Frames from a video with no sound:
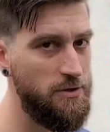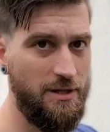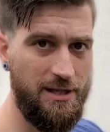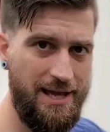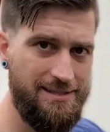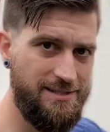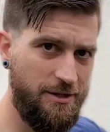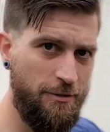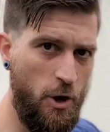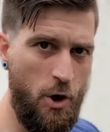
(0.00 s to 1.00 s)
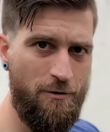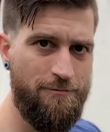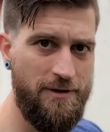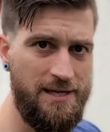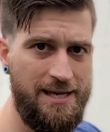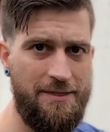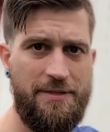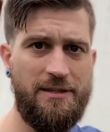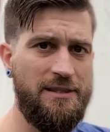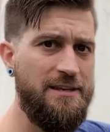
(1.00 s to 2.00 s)
the lights on in the RV and
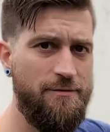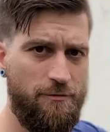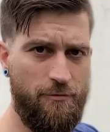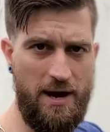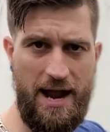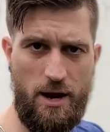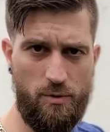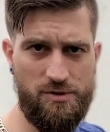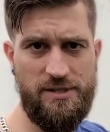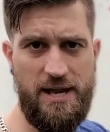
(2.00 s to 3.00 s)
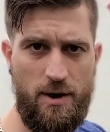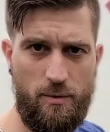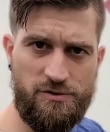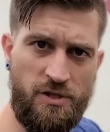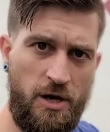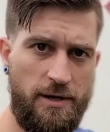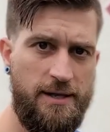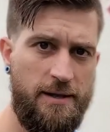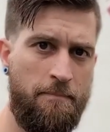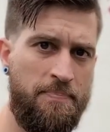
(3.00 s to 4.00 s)
then leaving for hours and hours on
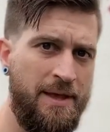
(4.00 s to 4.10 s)
end.